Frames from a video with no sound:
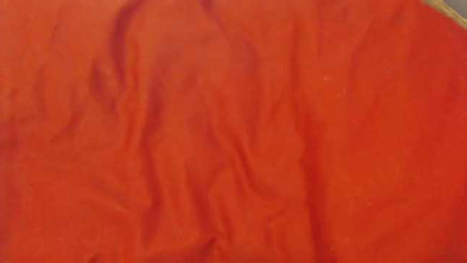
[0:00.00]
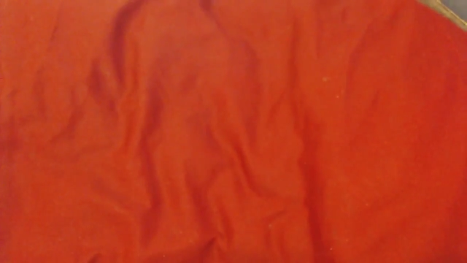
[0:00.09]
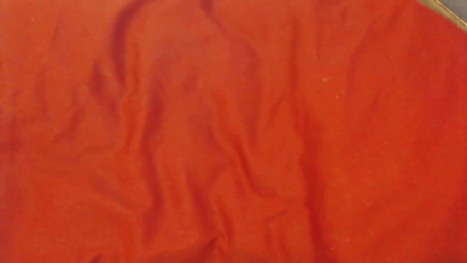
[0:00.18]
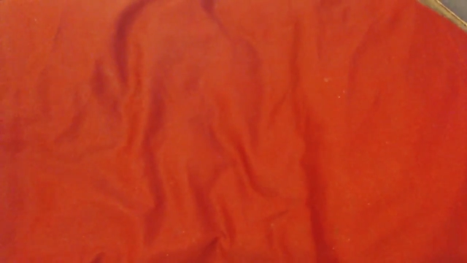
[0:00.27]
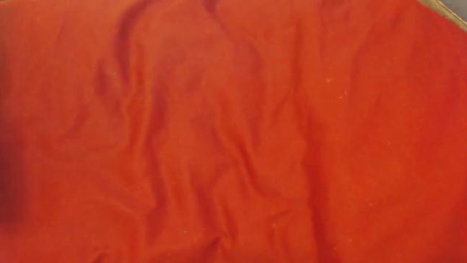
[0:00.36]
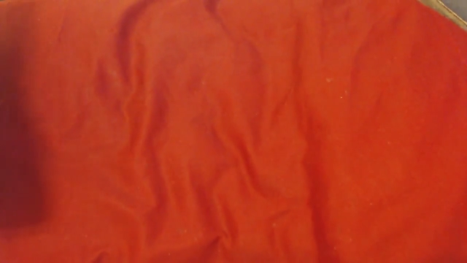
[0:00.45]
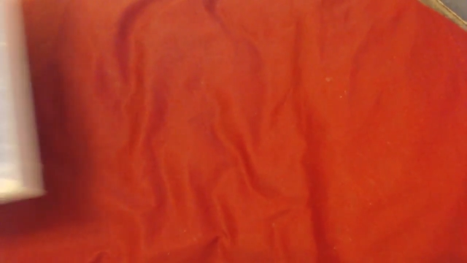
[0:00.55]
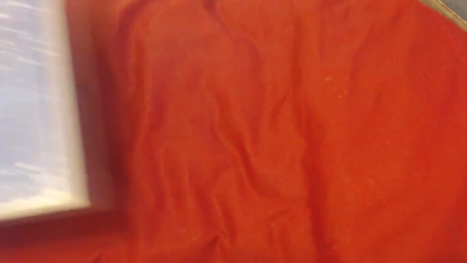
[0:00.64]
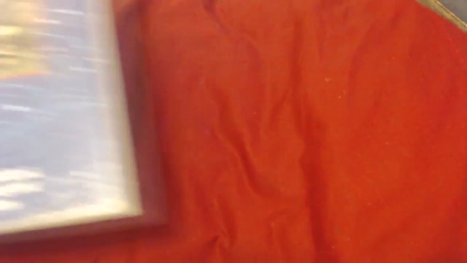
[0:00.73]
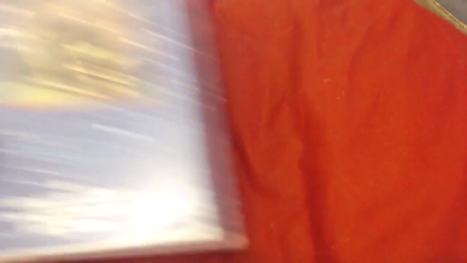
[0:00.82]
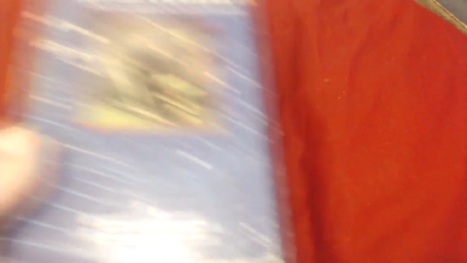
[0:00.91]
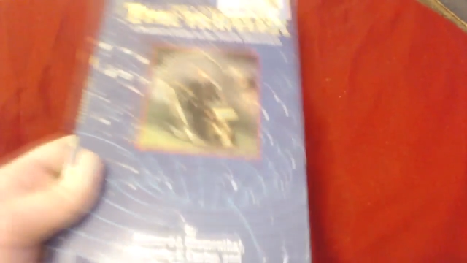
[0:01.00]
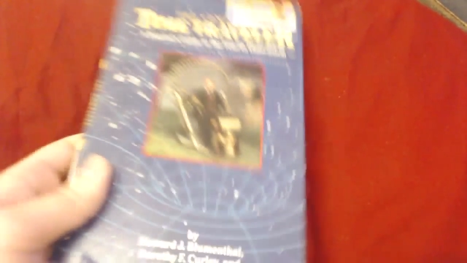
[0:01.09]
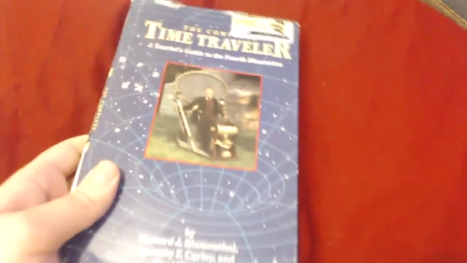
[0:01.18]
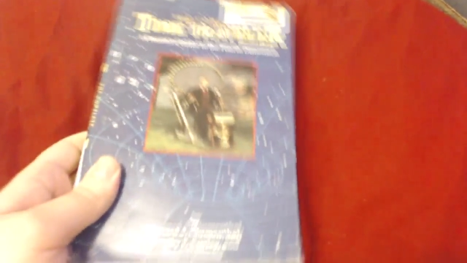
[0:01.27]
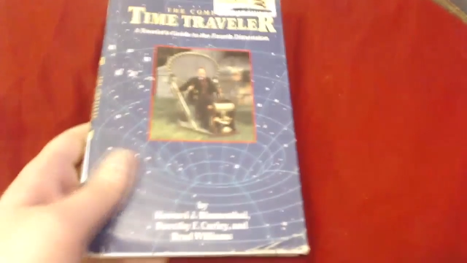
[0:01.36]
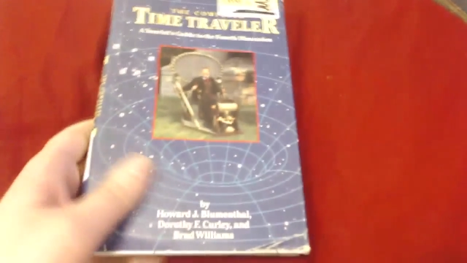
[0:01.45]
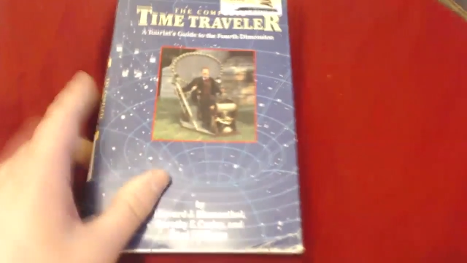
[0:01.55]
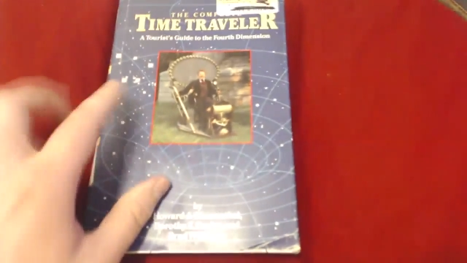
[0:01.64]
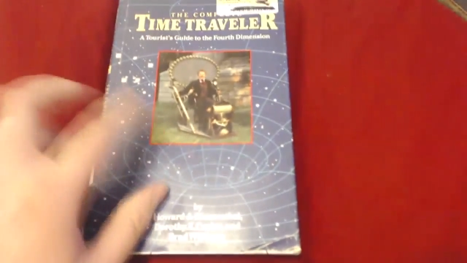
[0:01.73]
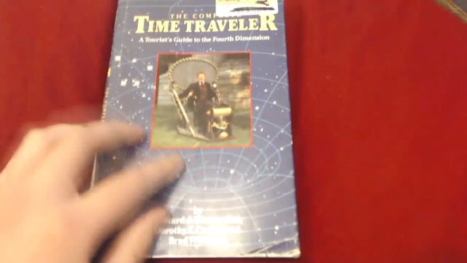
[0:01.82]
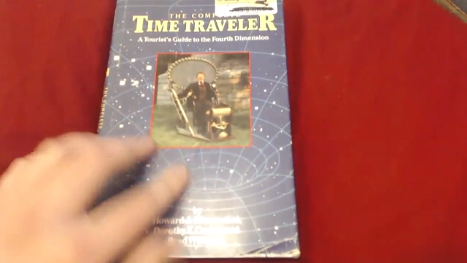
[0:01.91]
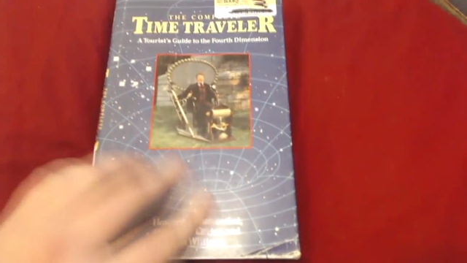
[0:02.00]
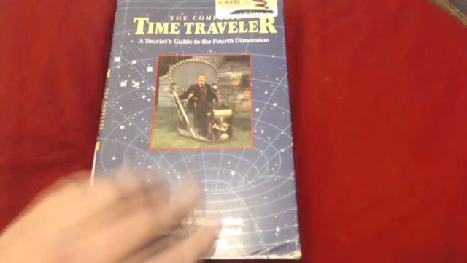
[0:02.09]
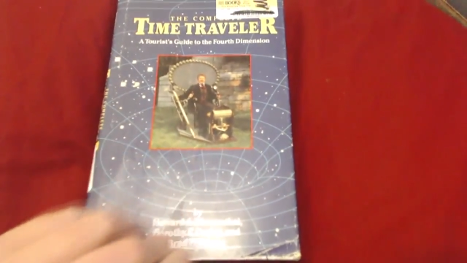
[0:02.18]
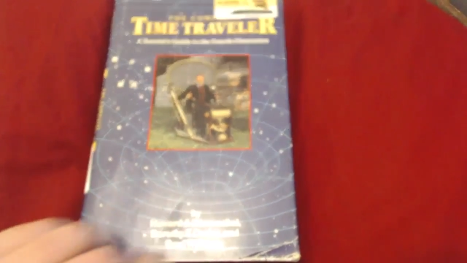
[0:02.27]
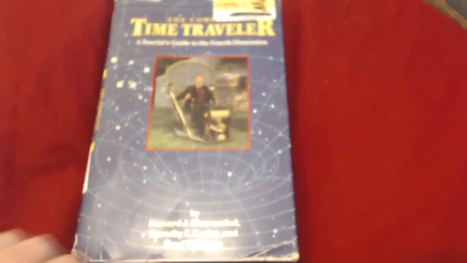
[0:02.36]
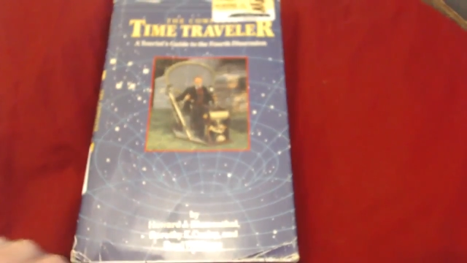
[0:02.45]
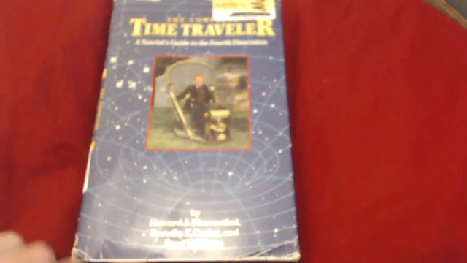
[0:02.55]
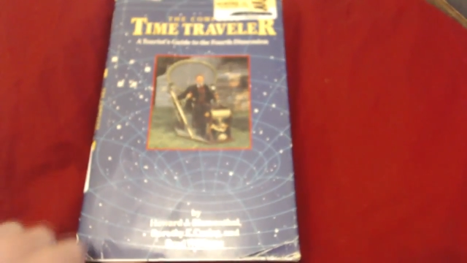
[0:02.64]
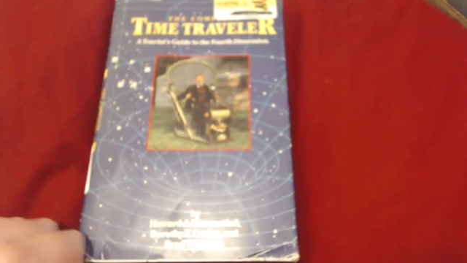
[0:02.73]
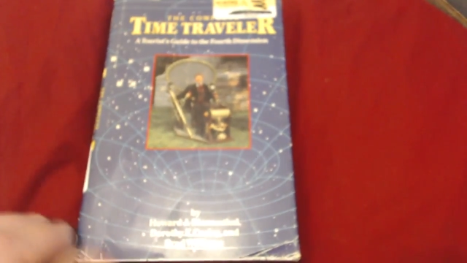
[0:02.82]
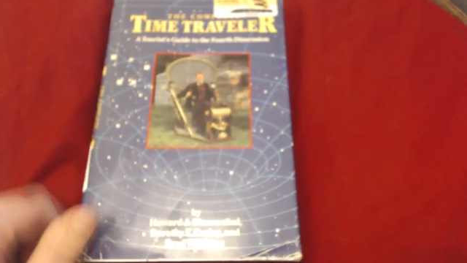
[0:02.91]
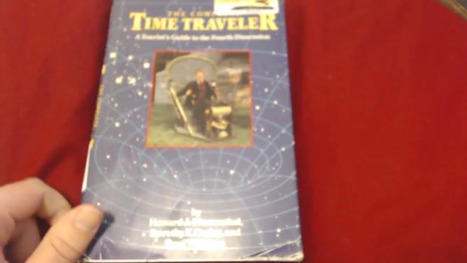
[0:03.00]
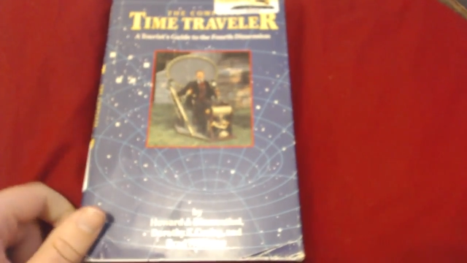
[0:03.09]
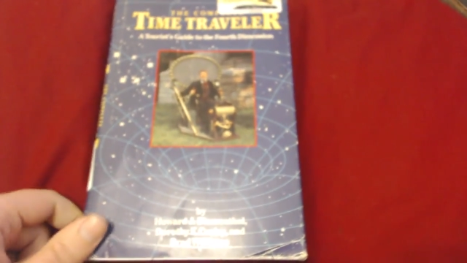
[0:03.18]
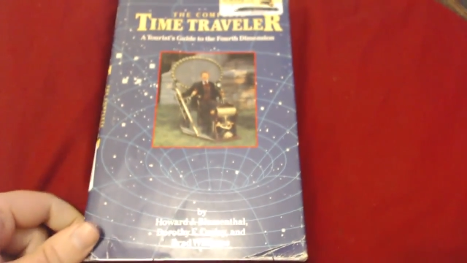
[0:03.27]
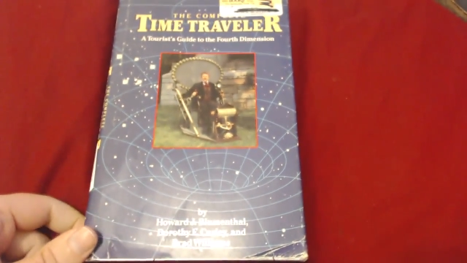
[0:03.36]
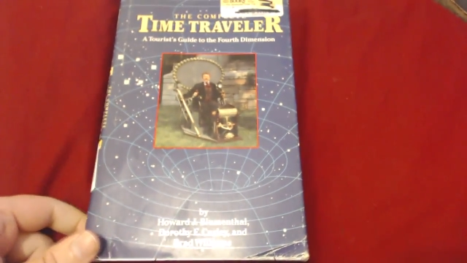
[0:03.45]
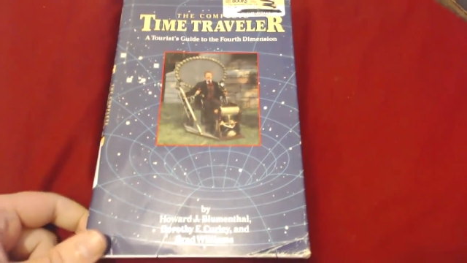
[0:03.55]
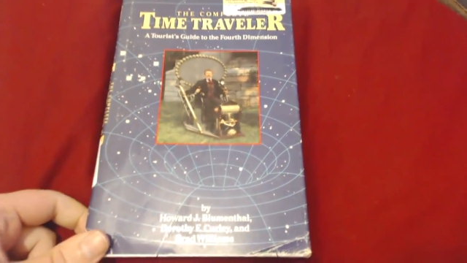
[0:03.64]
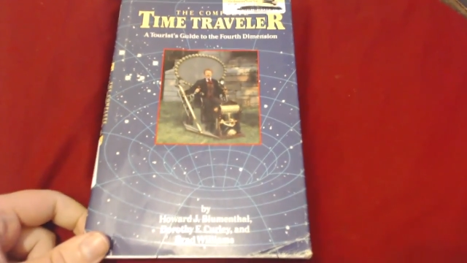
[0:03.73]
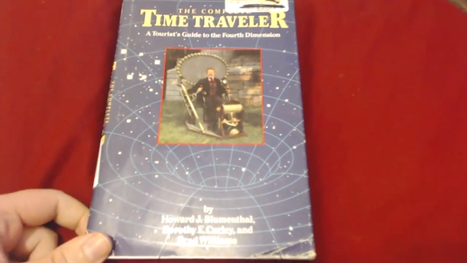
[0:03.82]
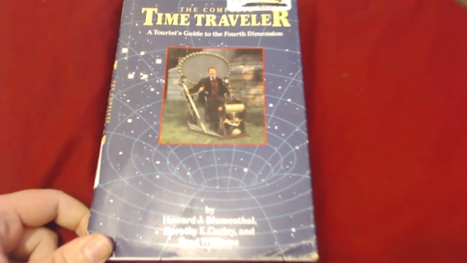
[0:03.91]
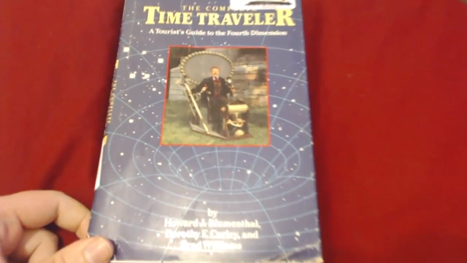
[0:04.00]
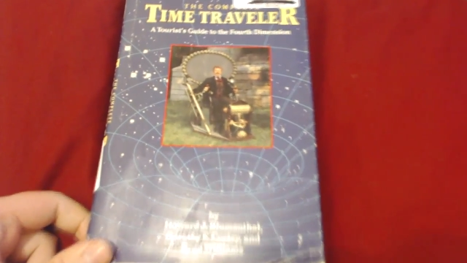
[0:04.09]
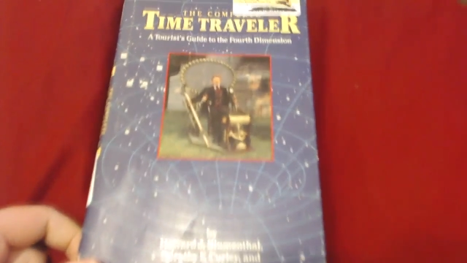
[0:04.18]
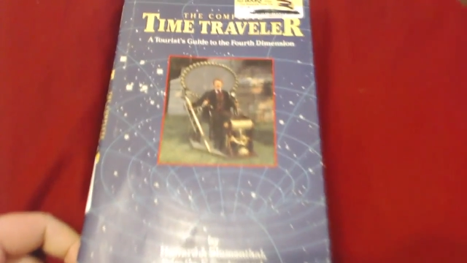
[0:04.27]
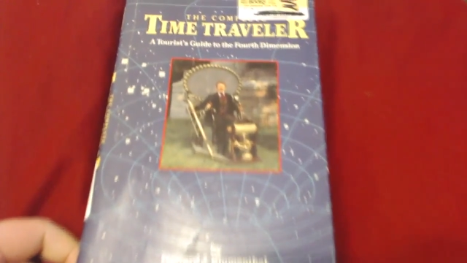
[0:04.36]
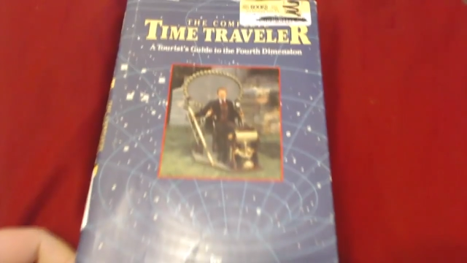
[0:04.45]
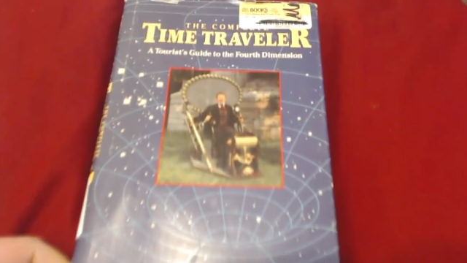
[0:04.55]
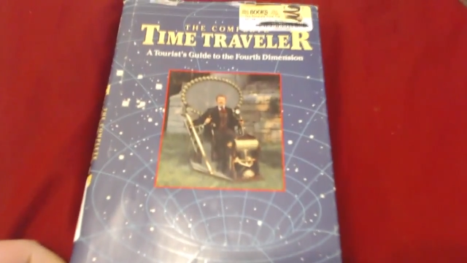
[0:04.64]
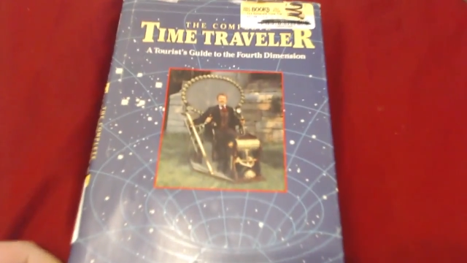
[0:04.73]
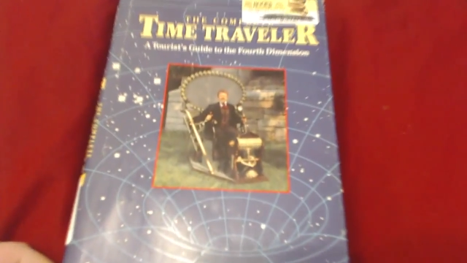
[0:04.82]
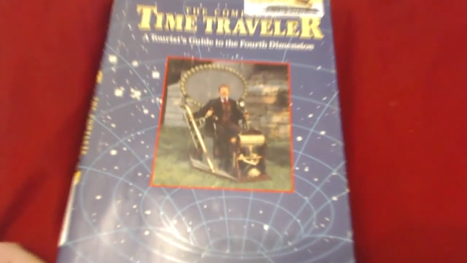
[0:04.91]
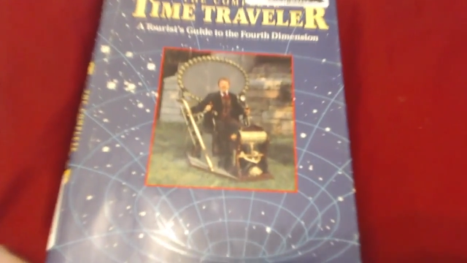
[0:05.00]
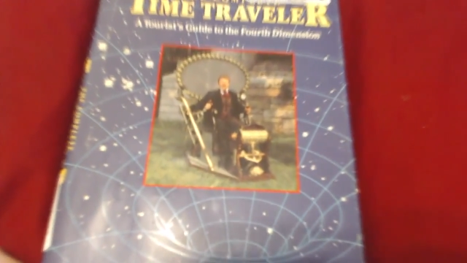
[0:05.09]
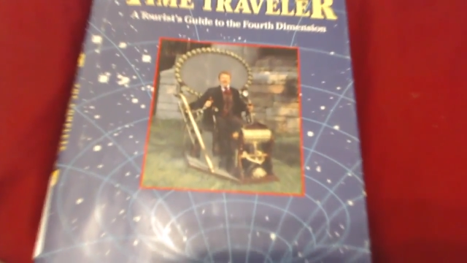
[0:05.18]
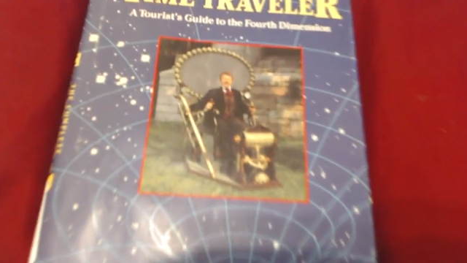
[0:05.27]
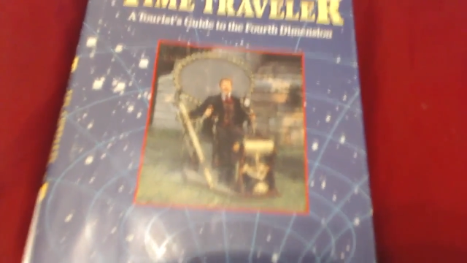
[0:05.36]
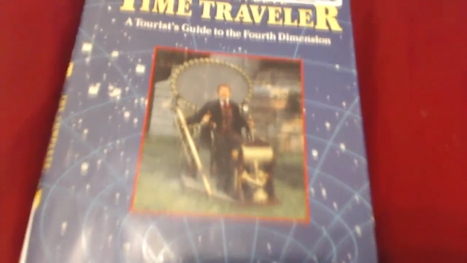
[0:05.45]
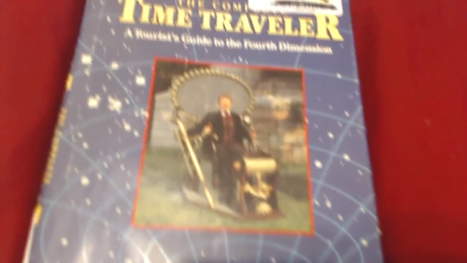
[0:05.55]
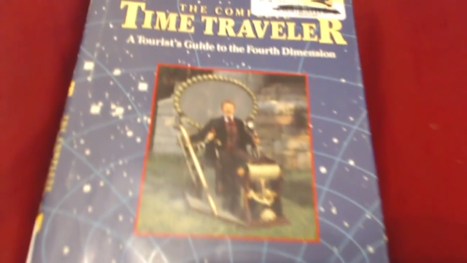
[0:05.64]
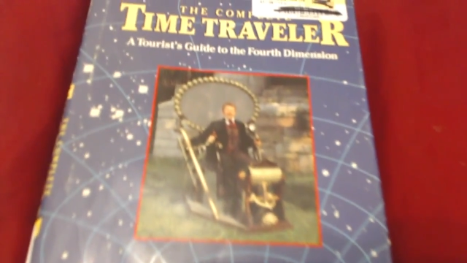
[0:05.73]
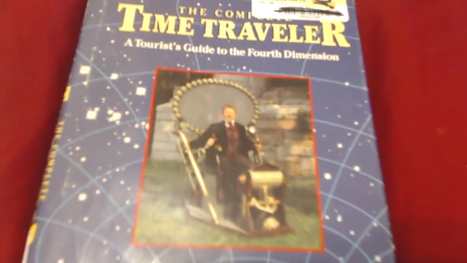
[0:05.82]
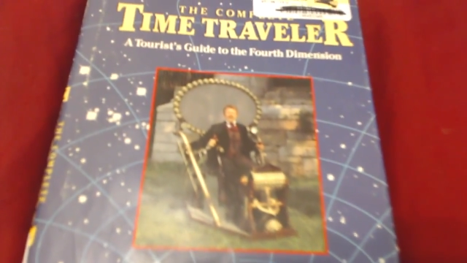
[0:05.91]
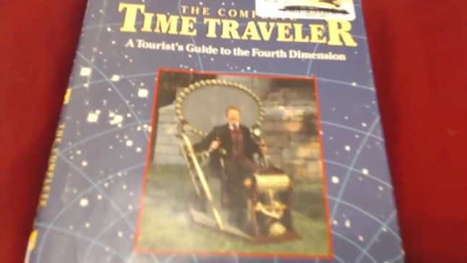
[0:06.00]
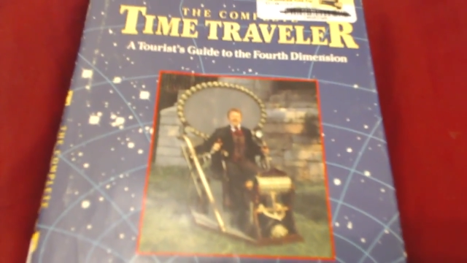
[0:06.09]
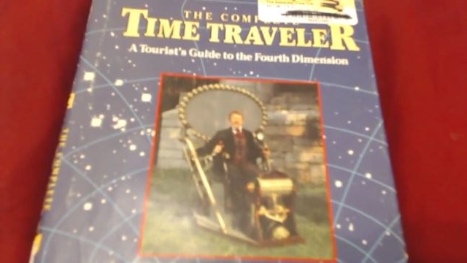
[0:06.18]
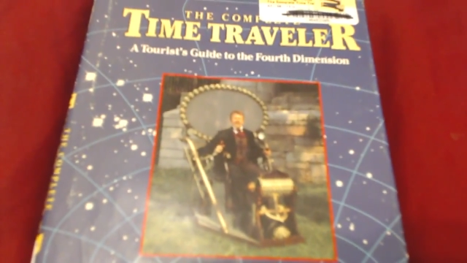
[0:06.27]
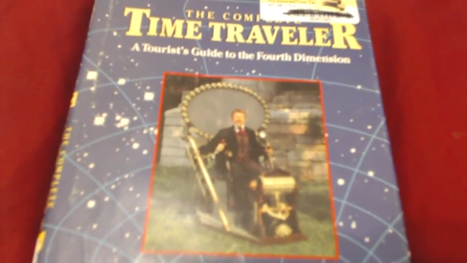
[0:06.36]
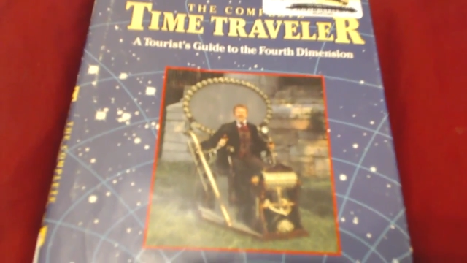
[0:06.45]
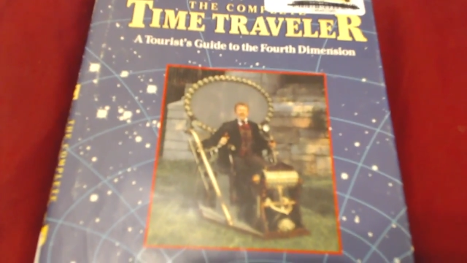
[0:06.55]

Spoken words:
(no speaker visible)